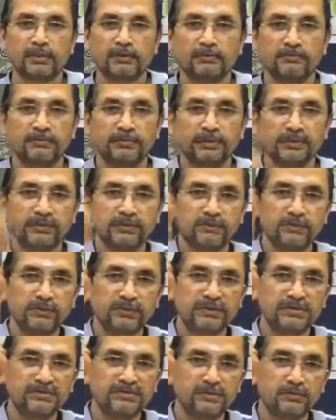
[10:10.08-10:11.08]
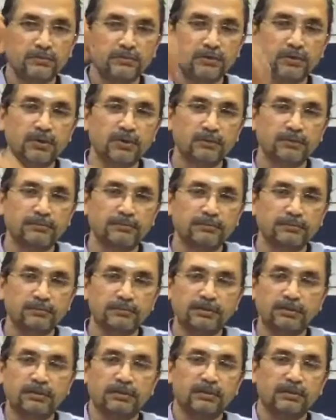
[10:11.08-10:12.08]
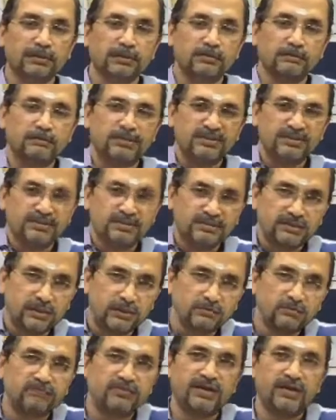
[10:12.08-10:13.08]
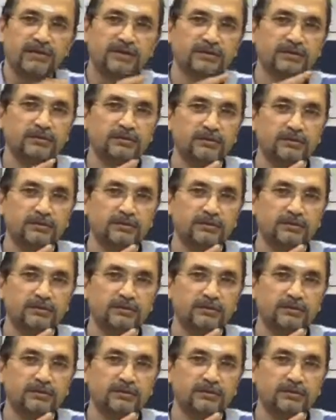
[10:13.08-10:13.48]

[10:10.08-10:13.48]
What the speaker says: Make it into a nice round ball. Press it down flat.